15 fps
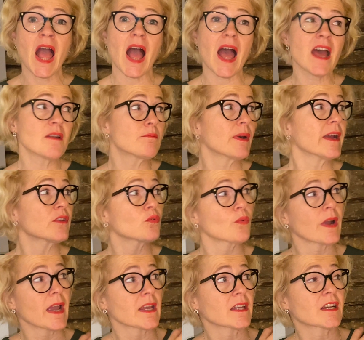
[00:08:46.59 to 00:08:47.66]
And by the
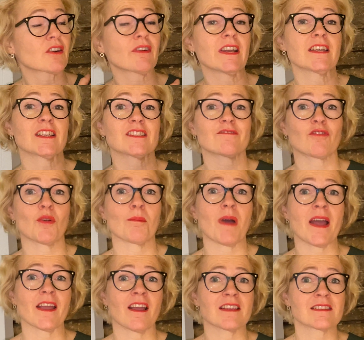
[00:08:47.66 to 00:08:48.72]
way, greetings from
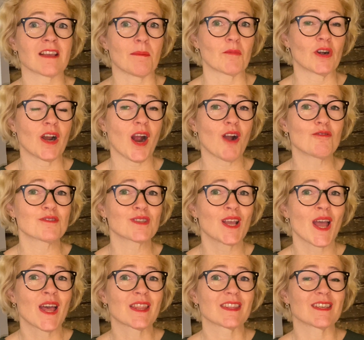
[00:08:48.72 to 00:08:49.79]
my uh, summer house.
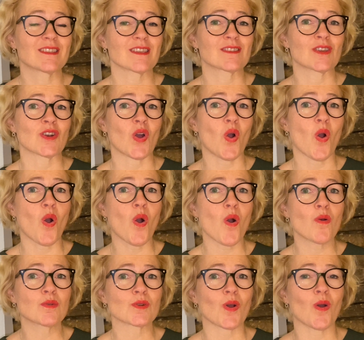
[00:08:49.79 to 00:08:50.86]
This is an
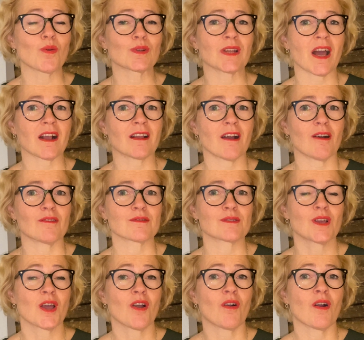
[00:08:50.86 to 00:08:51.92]
old, old log house,
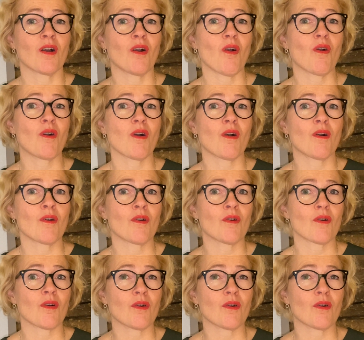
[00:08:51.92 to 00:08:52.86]
uh, uh,